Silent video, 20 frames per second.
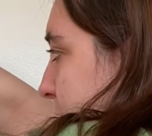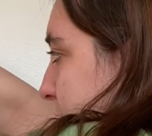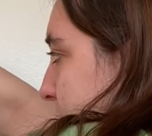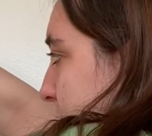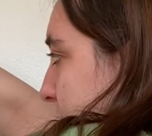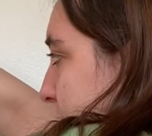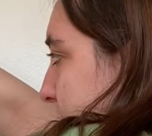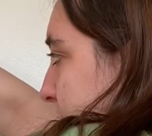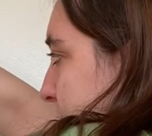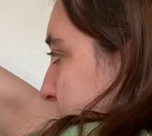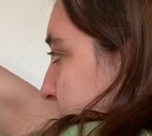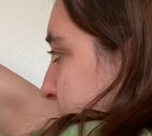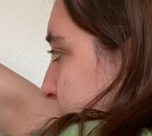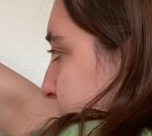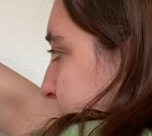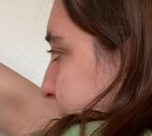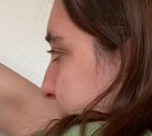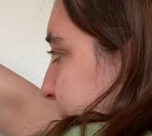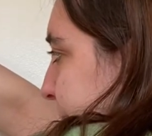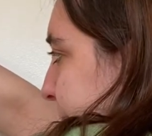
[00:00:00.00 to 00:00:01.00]

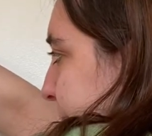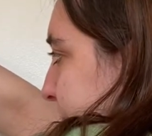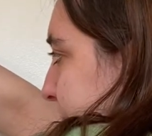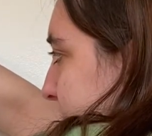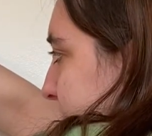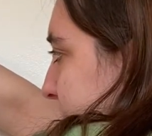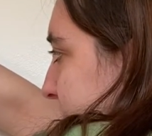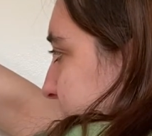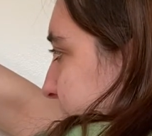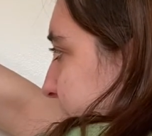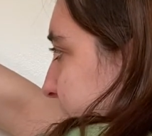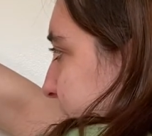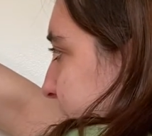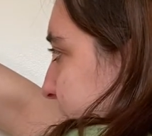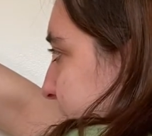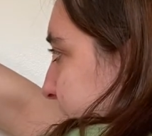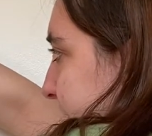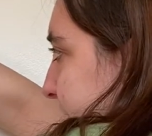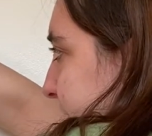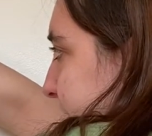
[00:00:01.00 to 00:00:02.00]
Um, I think
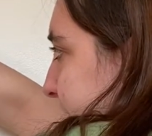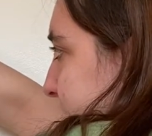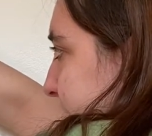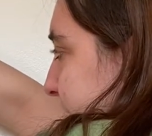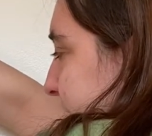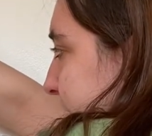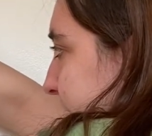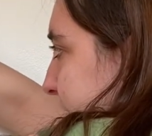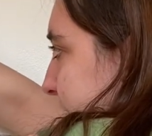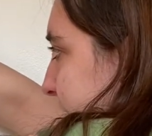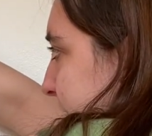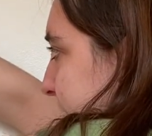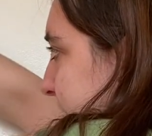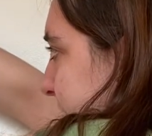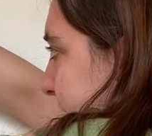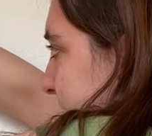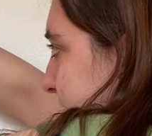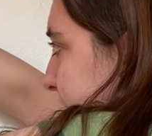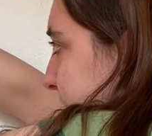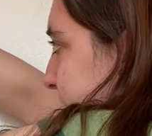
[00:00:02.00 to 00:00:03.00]
they're easier
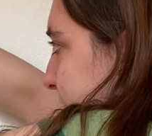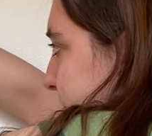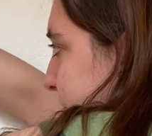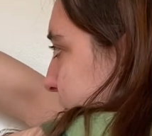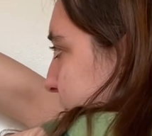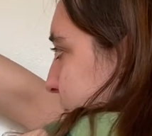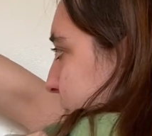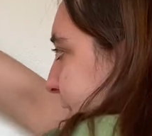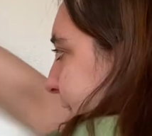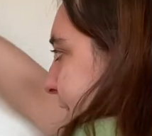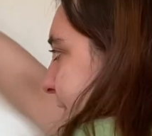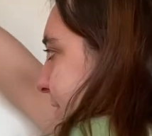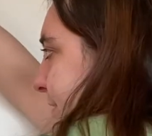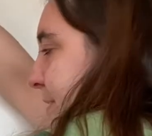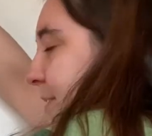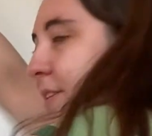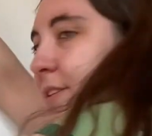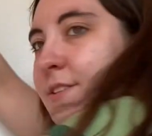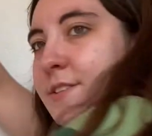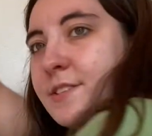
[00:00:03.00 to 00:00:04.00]
to eat
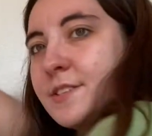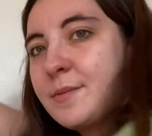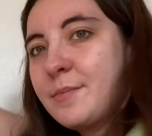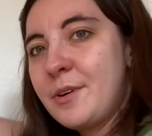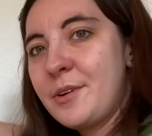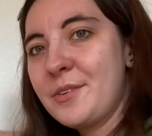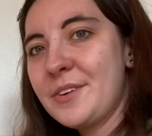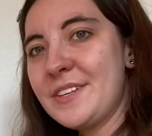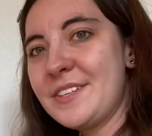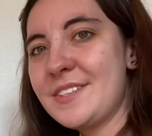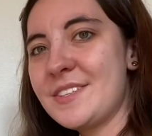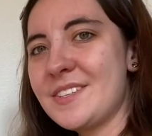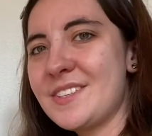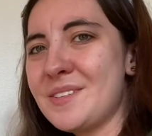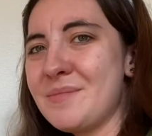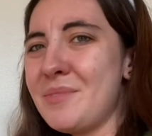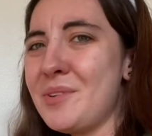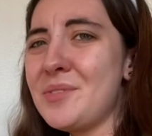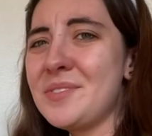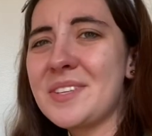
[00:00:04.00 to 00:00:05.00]
than Samoas.
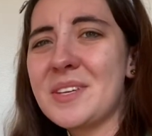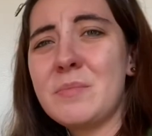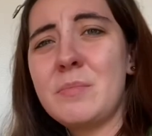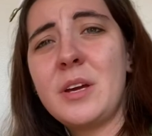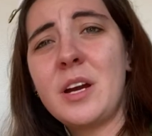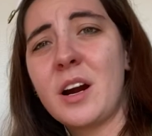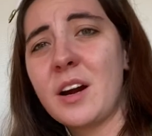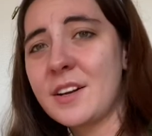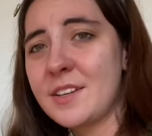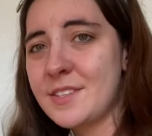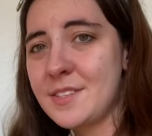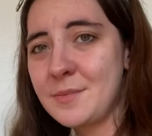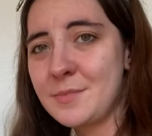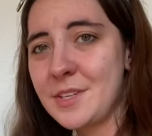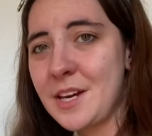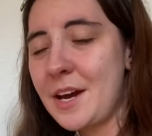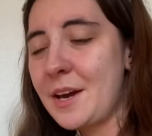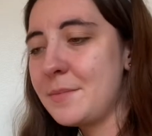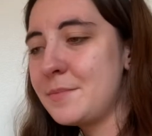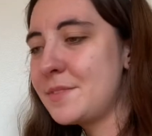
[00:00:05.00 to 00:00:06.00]
Samoas can be hard
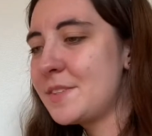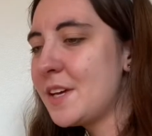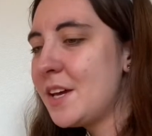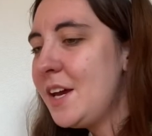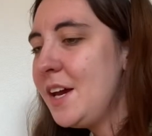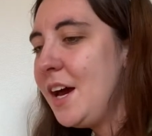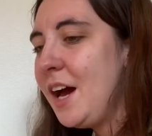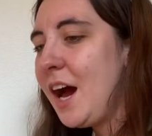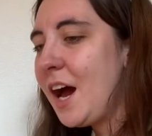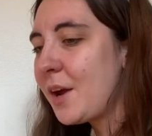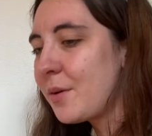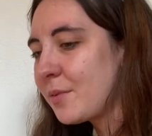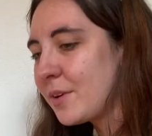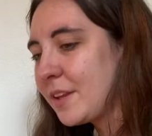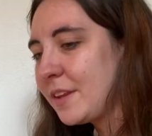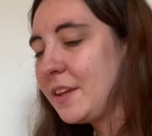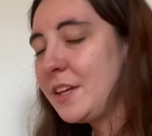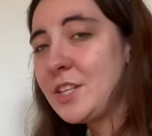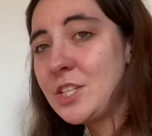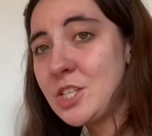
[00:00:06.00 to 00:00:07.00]
sometimes. I
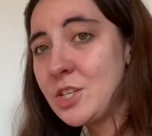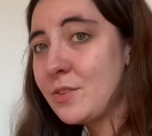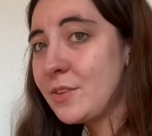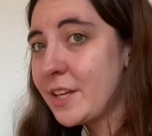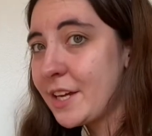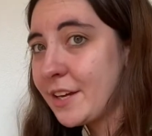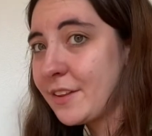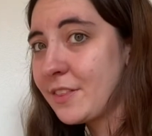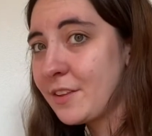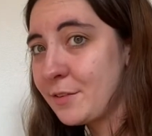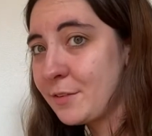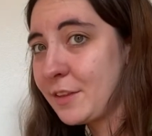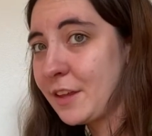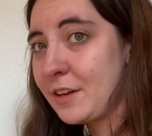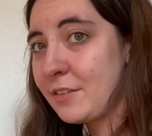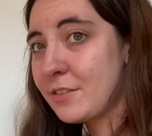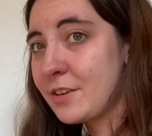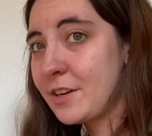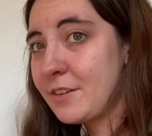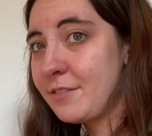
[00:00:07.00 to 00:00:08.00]
really do like the
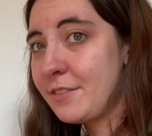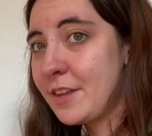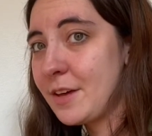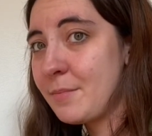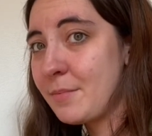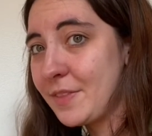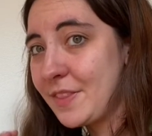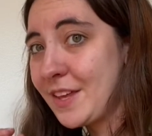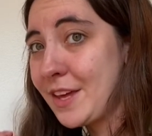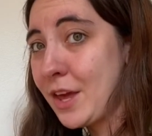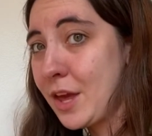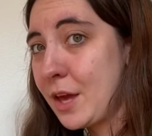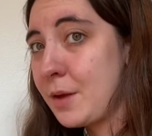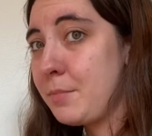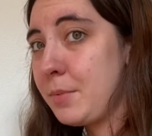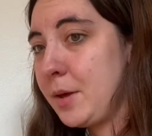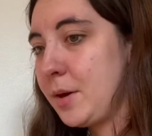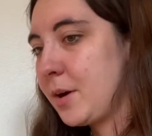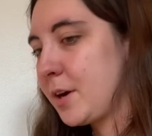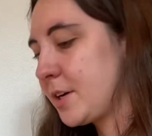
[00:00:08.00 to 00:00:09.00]
flavor of them, but they can
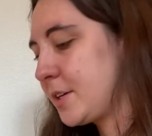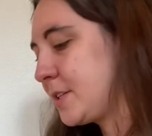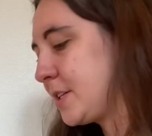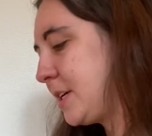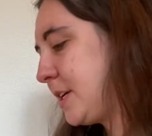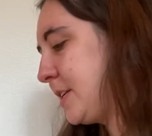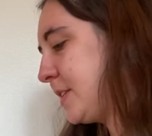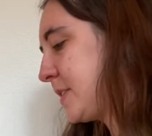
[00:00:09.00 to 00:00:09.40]
be hard to eat